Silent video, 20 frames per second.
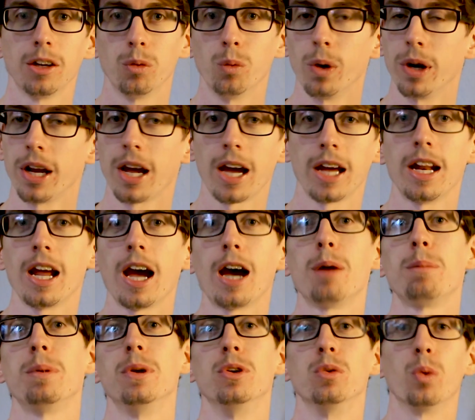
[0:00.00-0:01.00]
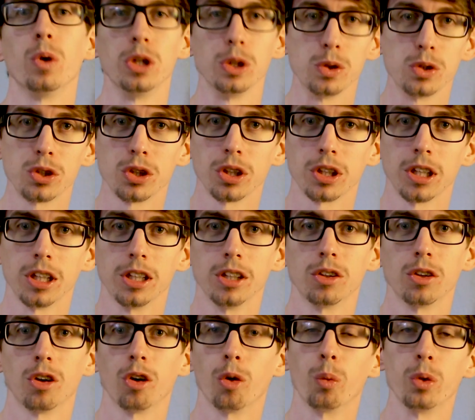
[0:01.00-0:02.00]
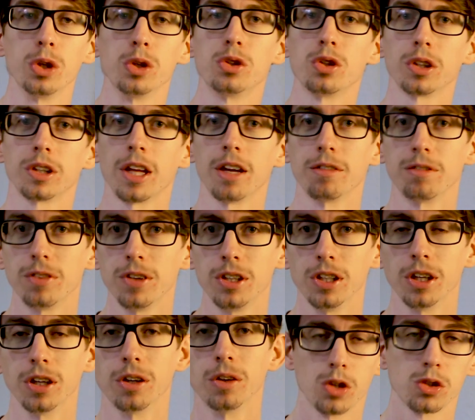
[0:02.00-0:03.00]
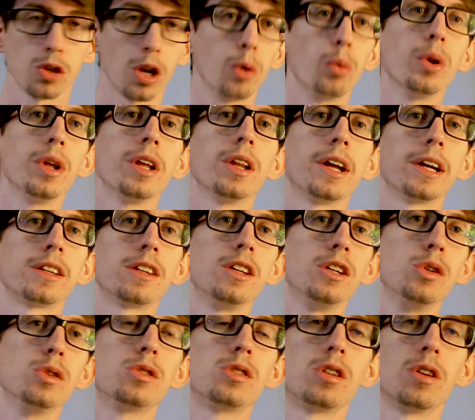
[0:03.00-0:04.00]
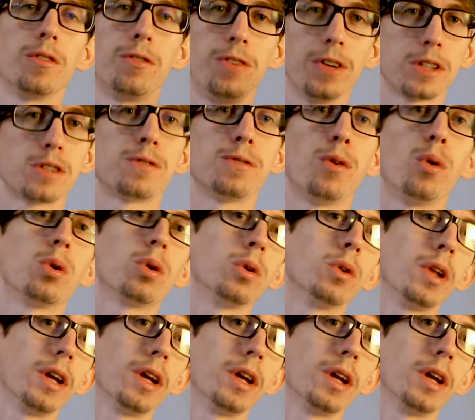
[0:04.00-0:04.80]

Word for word: what had happened when you took it or when you took that video. So I really like to use fixed focal